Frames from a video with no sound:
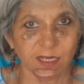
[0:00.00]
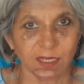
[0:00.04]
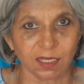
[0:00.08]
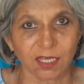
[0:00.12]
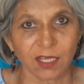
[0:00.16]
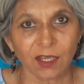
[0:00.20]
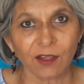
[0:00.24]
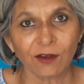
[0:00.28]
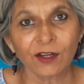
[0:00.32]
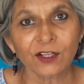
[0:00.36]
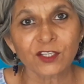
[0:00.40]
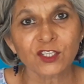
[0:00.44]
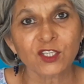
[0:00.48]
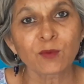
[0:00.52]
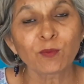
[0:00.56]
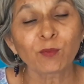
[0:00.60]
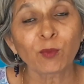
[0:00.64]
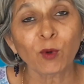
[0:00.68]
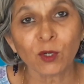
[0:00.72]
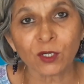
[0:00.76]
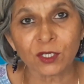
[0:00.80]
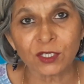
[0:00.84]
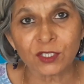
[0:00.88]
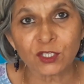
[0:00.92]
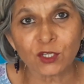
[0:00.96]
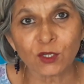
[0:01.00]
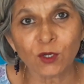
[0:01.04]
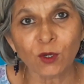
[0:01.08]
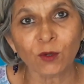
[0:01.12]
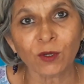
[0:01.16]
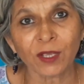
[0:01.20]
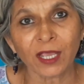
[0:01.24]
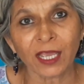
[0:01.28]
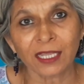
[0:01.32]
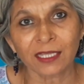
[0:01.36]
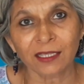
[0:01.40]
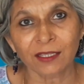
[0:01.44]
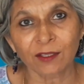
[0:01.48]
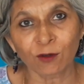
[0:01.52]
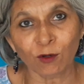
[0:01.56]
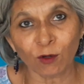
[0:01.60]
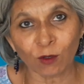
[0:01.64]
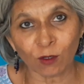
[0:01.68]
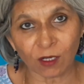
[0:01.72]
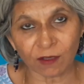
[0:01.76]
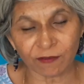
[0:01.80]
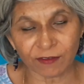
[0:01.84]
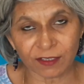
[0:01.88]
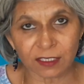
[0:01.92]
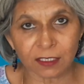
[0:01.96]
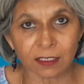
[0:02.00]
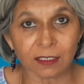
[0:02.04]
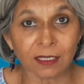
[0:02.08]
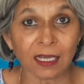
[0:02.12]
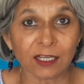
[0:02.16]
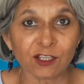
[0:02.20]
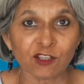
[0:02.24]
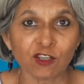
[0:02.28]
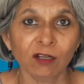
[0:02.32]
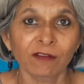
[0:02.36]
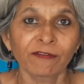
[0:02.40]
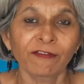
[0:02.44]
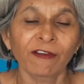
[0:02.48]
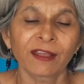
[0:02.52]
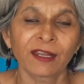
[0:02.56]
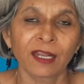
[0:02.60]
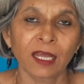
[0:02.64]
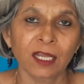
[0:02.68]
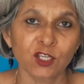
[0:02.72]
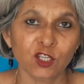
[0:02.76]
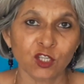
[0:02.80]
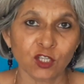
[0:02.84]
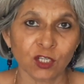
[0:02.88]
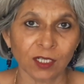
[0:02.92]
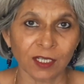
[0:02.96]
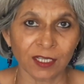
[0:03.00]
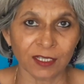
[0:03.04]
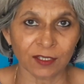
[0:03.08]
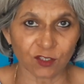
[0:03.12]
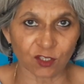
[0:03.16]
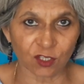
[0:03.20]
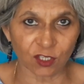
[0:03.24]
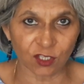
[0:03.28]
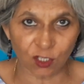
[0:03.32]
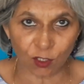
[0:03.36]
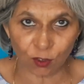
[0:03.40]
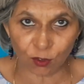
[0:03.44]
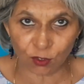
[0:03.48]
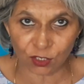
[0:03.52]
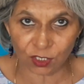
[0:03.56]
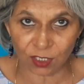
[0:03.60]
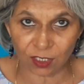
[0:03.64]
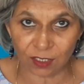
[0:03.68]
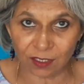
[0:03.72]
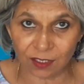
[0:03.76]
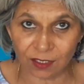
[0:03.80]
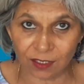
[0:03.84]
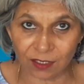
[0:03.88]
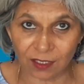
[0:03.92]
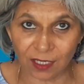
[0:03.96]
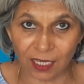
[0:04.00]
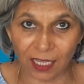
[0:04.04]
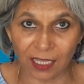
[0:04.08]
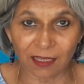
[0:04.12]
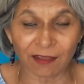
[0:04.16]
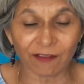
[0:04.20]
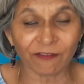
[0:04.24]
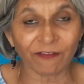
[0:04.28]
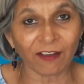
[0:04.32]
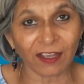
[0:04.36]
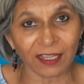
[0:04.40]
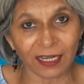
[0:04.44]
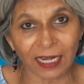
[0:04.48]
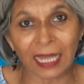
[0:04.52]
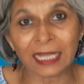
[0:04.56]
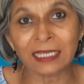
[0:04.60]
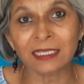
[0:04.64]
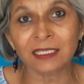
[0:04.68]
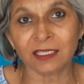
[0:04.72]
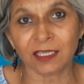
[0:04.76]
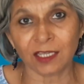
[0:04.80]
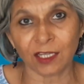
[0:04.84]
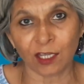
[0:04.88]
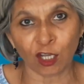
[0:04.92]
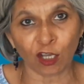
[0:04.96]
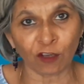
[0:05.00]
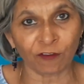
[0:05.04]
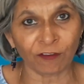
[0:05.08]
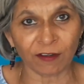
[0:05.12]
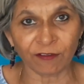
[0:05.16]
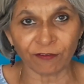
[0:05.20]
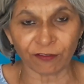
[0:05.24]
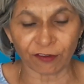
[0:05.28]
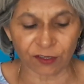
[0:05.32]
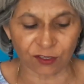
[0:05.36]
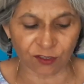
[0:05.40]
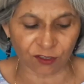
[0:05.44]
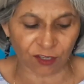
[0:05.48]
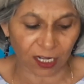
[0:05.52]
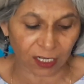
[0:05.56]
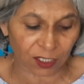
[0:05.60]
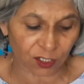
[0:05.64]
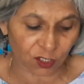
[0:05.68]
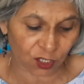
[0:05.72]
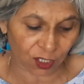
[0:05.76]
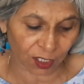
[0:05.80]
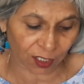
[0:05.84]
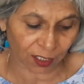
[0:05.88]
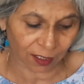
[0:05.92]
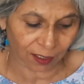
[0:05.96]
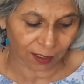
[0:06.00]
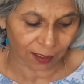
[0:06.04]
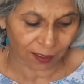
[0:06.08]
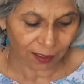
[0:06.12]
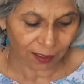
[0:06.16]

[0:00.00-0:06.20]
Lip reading: Here it's important to look at the role of international financial institutions in the financing of infrastructure.